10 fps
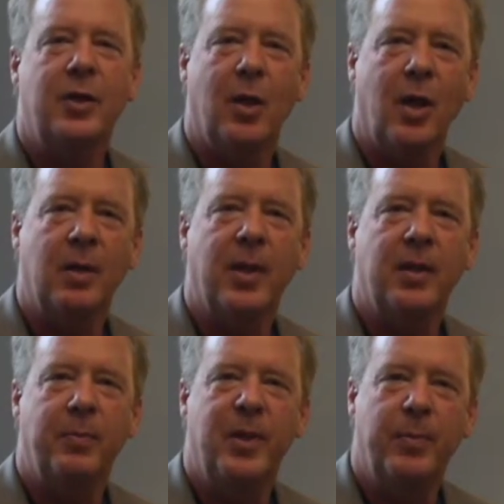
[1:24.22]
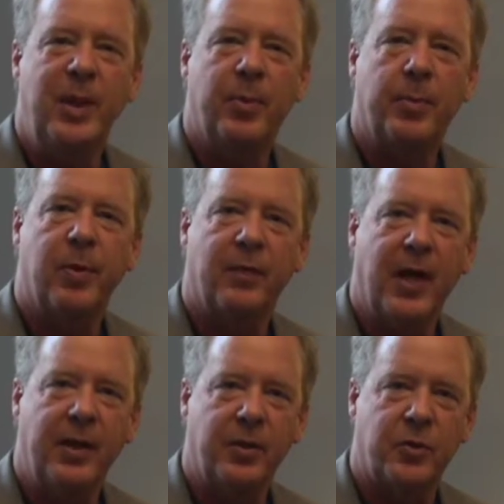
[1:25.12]
talk about the people that
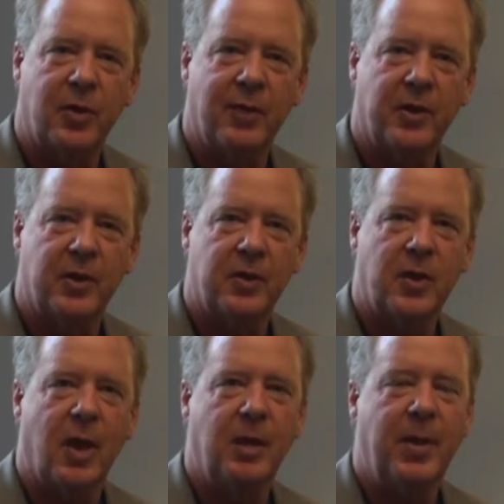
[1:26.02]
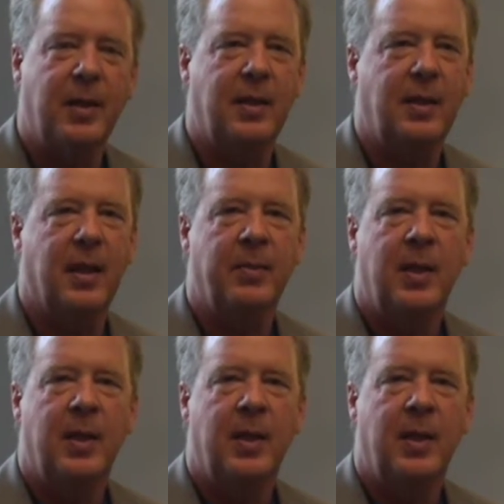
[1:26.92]
provide those services. Talk about the